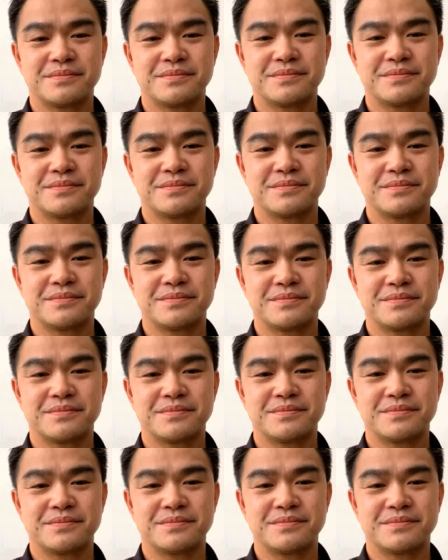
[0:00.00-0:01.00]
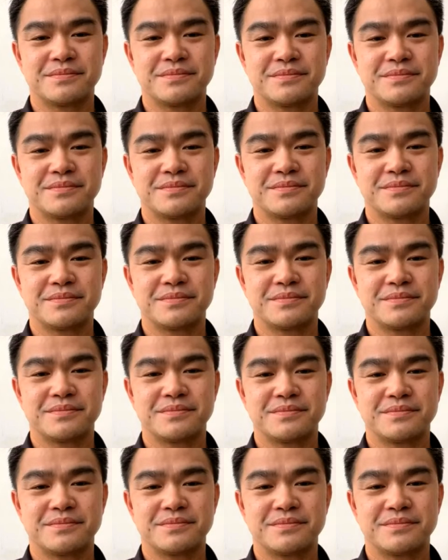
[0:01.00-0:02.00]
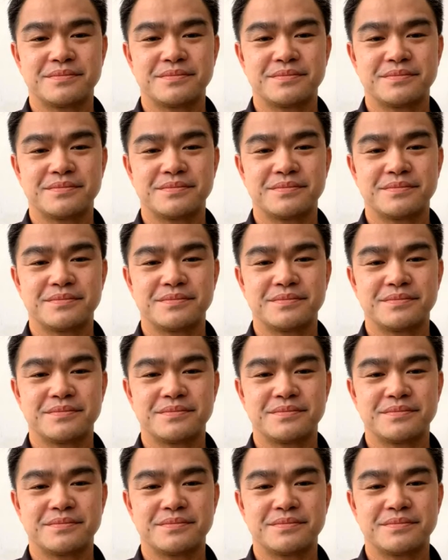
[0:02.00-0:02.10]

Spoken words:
No words are spoken by the person on screen.